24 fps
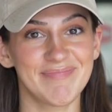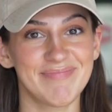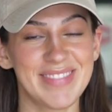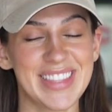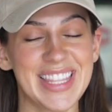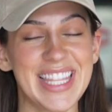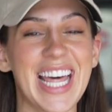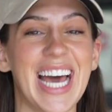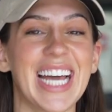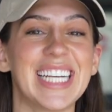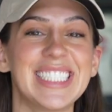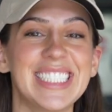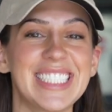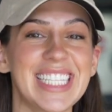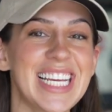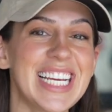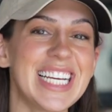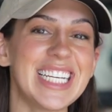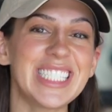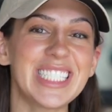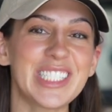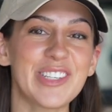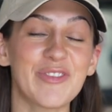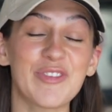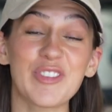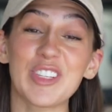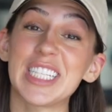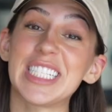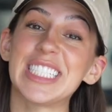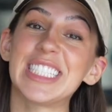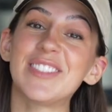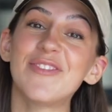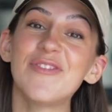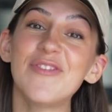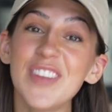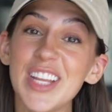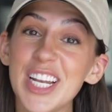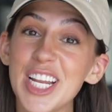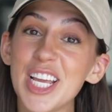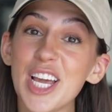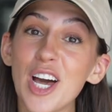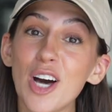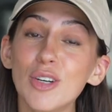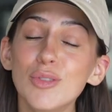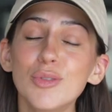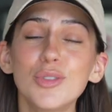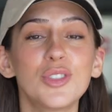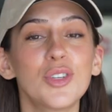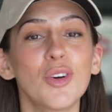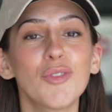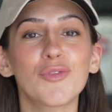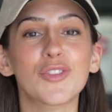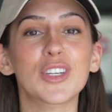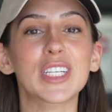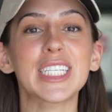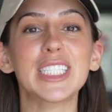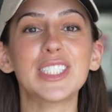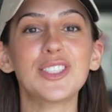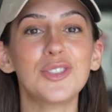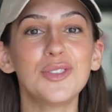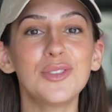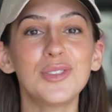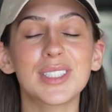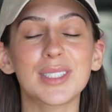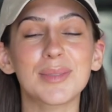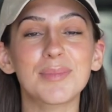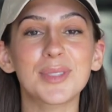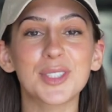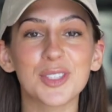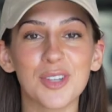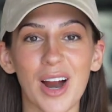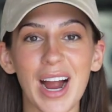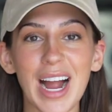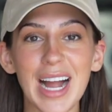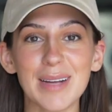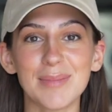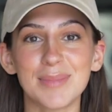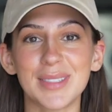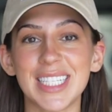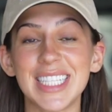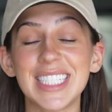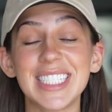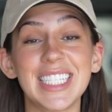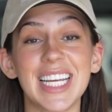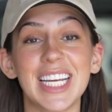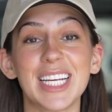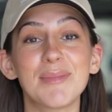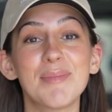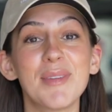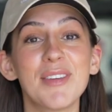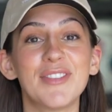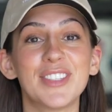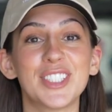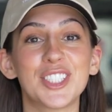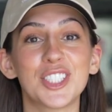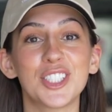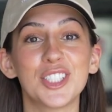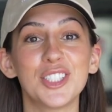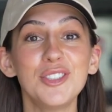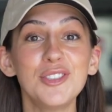That is it for this video. Don't forget to subscribe to the Take Me Fishing